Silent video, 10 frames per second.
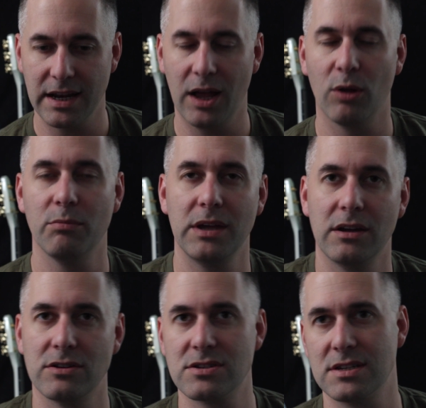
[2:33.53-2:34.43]
helped me
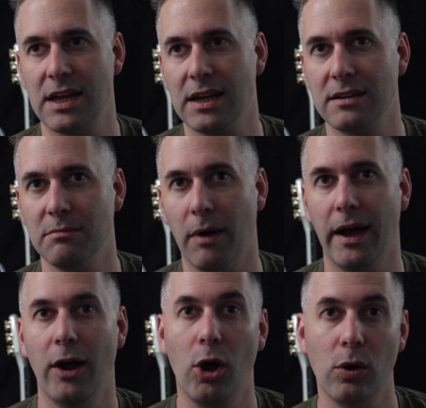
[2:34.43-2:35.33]
understand
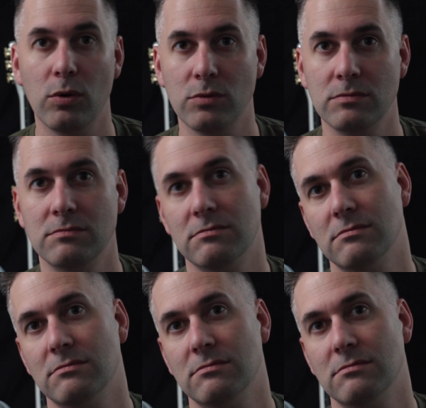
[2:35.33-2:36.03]
my own